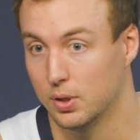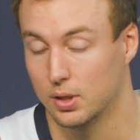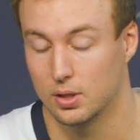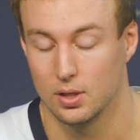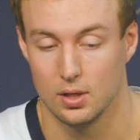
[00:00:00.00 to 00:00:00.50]

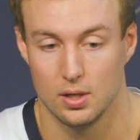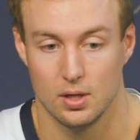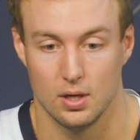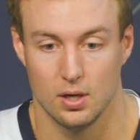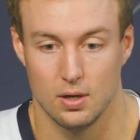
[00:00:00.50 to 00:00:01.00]
But
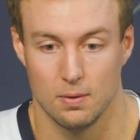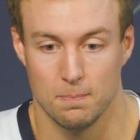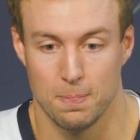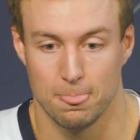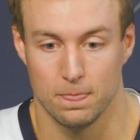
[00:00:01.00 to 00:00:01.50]

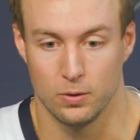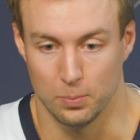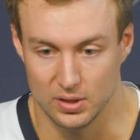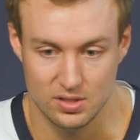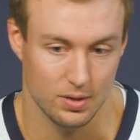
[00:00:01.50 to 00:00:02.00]
you
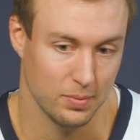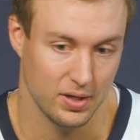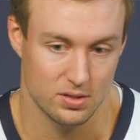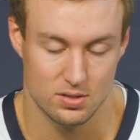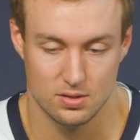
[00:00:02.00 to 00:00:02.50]
know, my
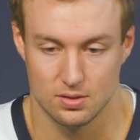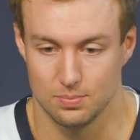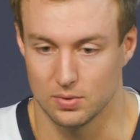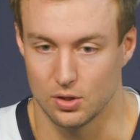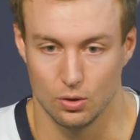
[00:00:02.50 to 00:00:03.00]
teammates,
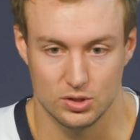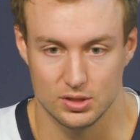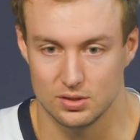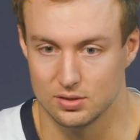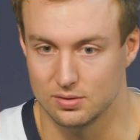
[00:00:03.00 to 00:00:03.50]
my
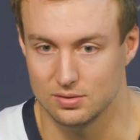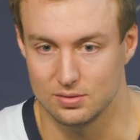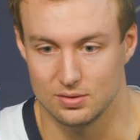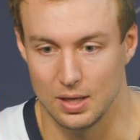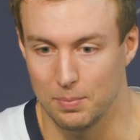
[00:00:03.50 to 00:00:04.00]
coaches,
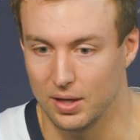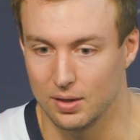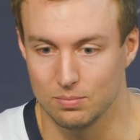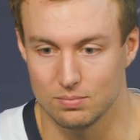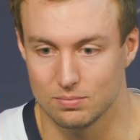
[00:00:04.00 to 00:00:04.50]
they made
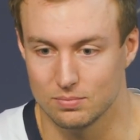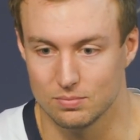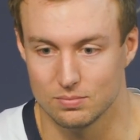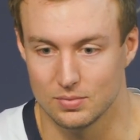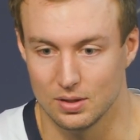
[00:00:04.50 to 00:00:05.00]
it
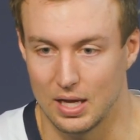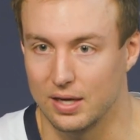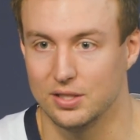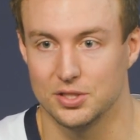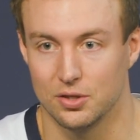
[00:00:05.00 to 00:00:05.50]
a
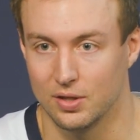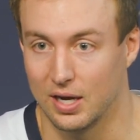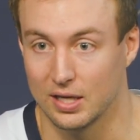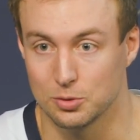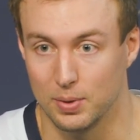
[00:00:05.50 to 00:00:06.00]
lot easier
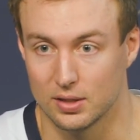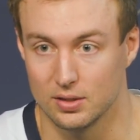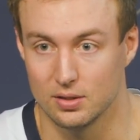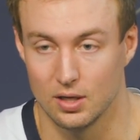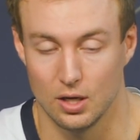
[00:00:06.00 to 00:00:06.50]
than I
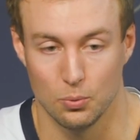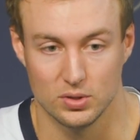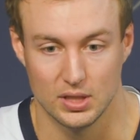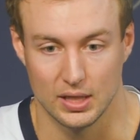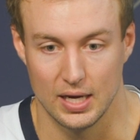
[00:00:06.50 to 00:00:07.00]
expected
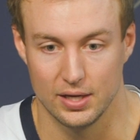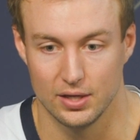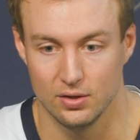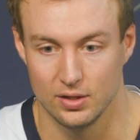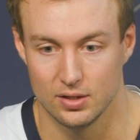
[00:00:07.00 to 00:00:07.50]
once I got
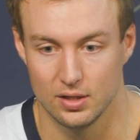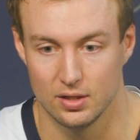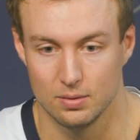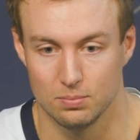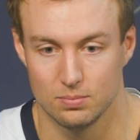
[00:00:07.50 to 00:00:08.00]
here. And
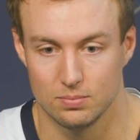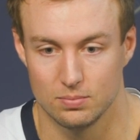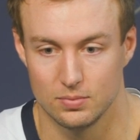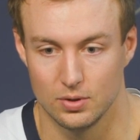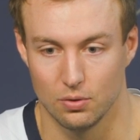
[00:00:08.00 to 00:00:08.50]

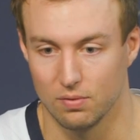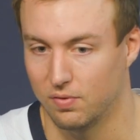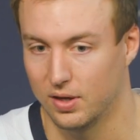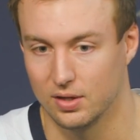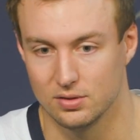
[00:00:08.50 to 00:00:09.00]
you know, the
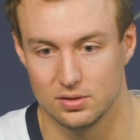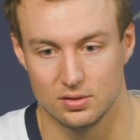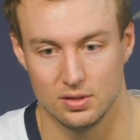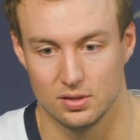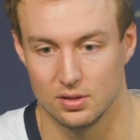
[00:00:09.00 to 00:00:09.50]

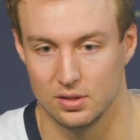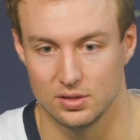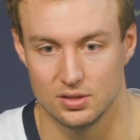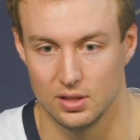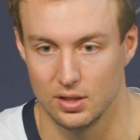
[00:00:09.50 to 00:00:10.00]
fans in the
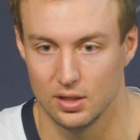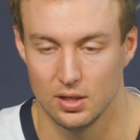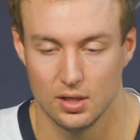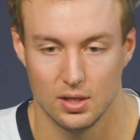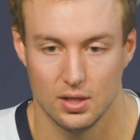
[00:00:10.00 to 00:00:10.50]
city,
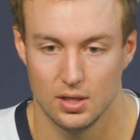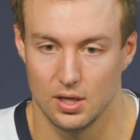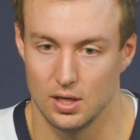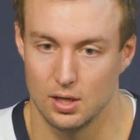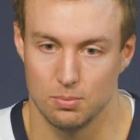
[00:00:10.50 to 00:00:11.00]

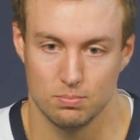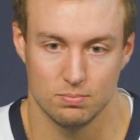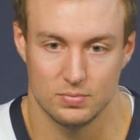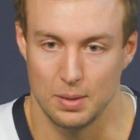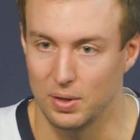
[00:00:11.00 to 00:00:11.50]

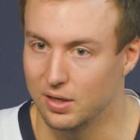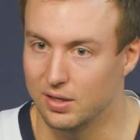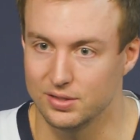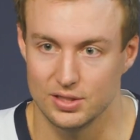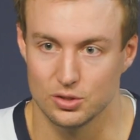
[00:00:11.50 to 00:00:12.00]
they made
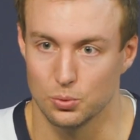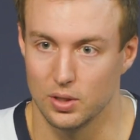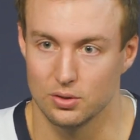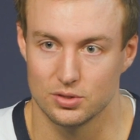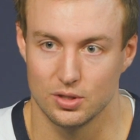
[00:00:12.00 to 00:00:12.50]
it easy as
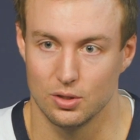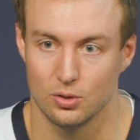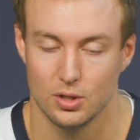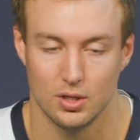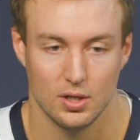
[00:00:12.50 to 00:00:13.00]
well. So.